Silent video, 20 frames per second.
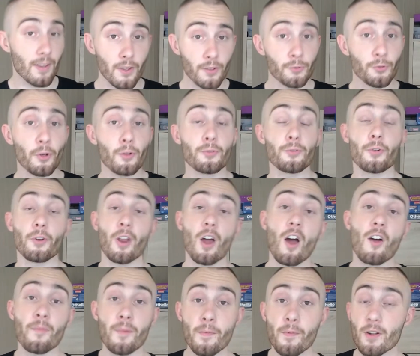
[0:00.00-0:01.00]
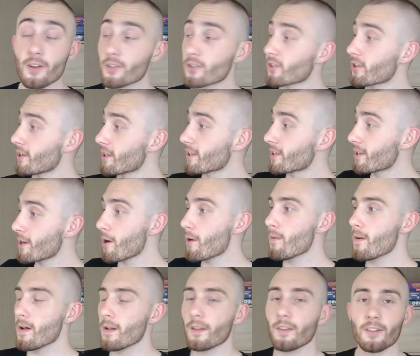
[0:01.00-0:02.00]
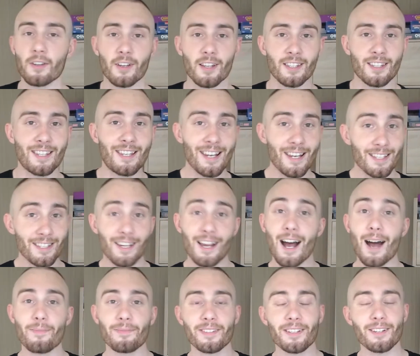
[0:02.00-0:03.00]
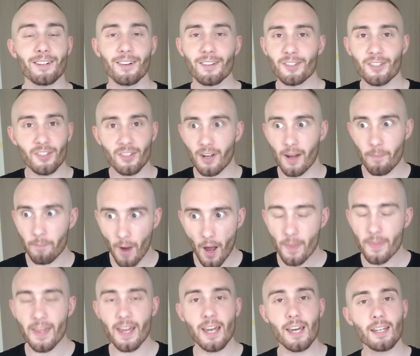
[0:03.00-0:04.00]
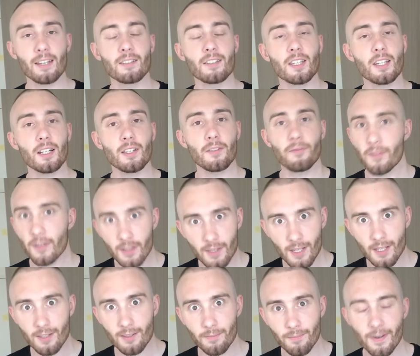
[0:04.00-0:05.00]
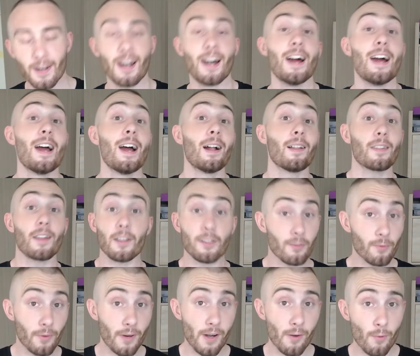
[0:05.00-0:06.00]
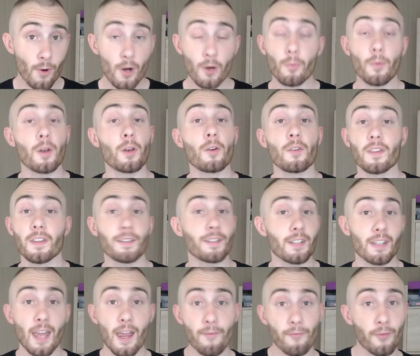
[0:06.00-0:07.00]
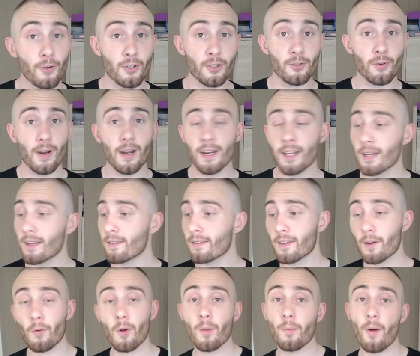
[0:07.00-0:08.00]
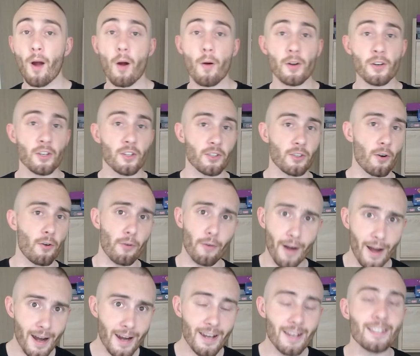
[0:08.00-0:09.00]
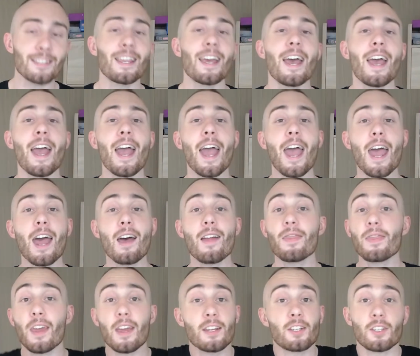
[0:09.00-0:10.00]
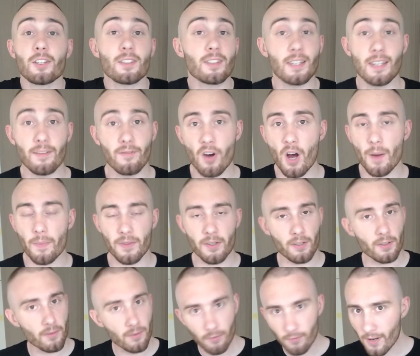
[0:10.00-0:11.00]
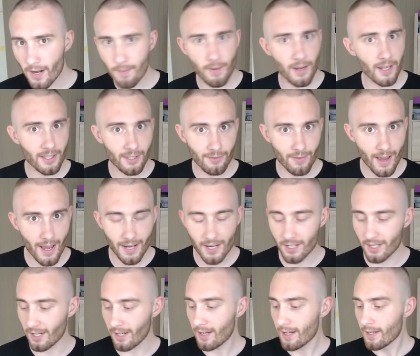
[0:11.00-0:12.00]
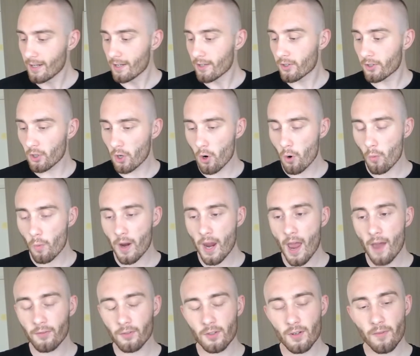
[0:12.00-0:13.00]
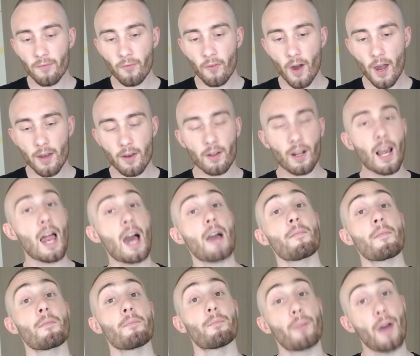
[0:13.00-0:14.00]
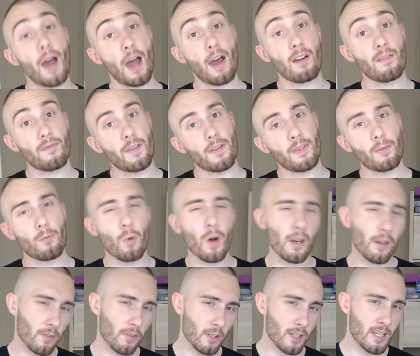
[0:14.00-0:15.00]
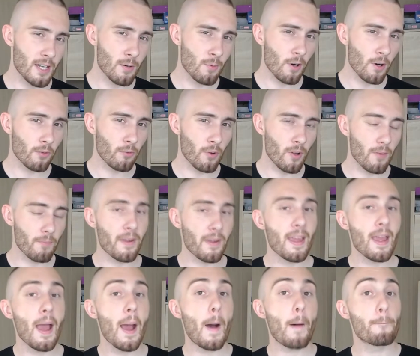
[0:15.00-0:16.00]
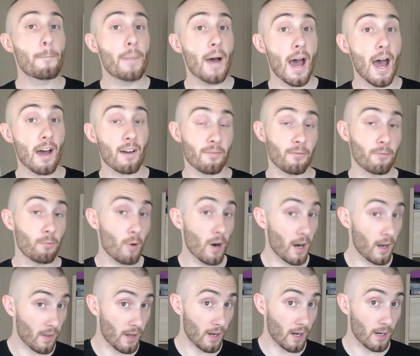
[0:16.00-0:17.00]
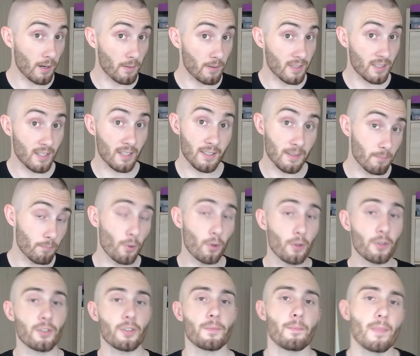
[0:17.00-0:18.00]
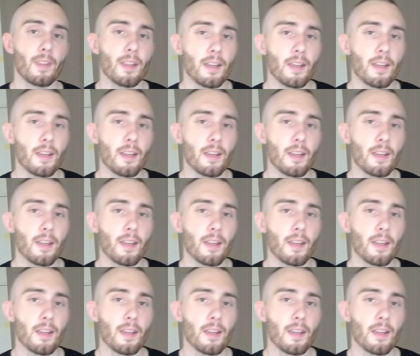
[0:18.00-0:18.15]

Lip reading: I told you, a lot of people are just gonna see a wall, they're gonna see the obstacle, just gonna bump their head until the thing disappears. Doesn't really work. We know that they get frustrated, their willpower just raise, and they just give up, Really bad strategy. So we have to define a climbing path, and one of the keywords will be path. Why is that this important?